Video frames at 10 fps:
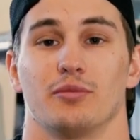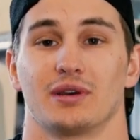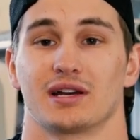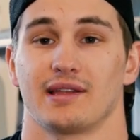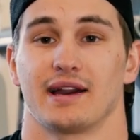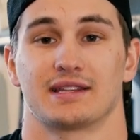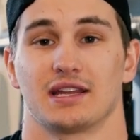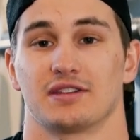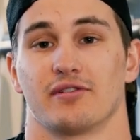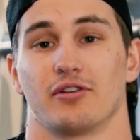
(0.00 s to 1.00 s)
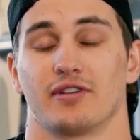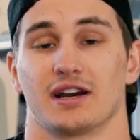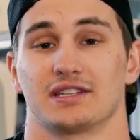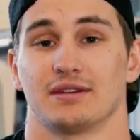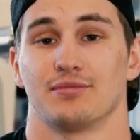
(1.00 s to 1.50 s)
I hope you guys liked today's video. If you
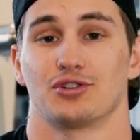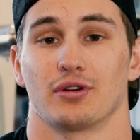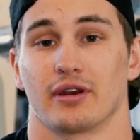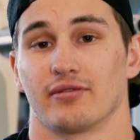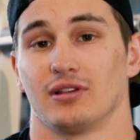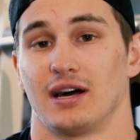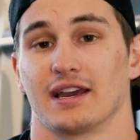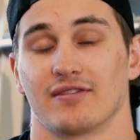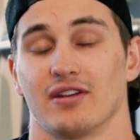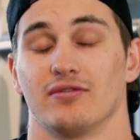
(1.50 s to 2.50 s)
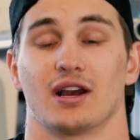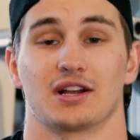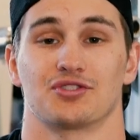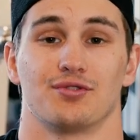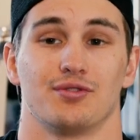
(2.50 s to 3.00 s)
guys did, be sure to give it a like. If any of you
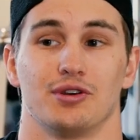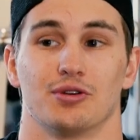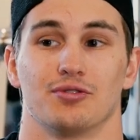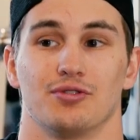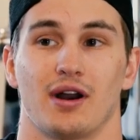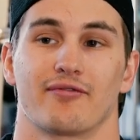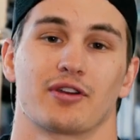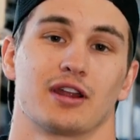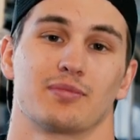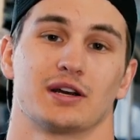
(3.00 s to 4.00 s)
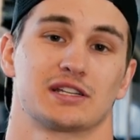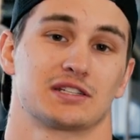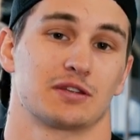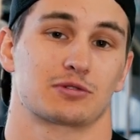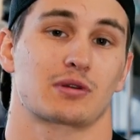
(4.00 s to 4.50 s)
guys are new here, do not forget to press
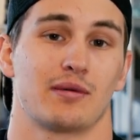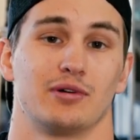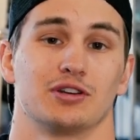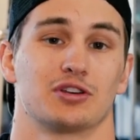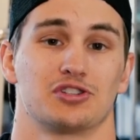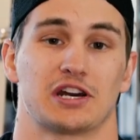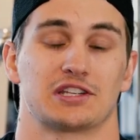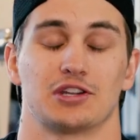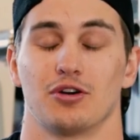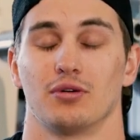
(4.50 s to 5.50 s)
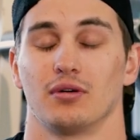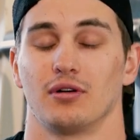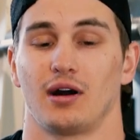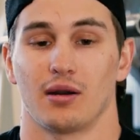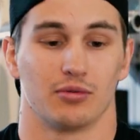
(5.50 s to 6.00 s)
that subscribe button, because you guys know
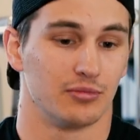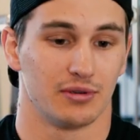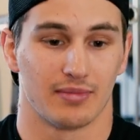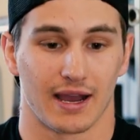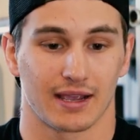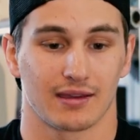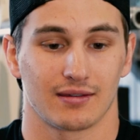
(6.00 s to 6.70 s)
I will be back.